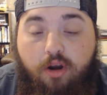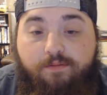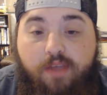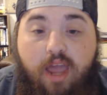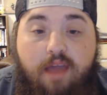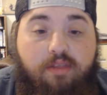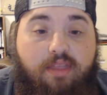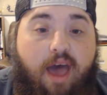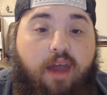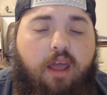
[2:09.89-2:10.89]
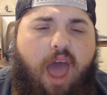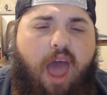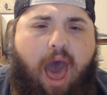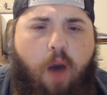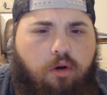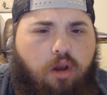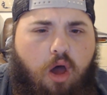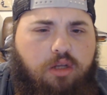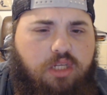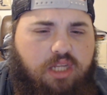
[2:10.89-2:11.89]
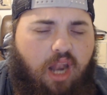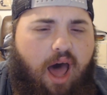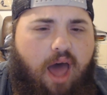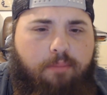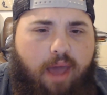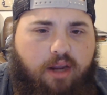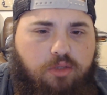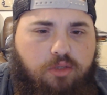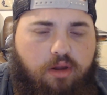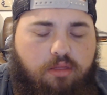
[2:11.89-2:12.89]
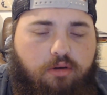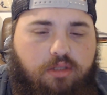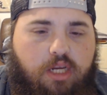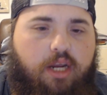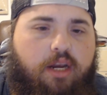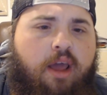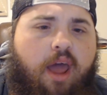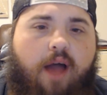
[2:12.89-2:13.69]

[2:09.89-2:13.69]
If they gave it that hour-long slot back in 2013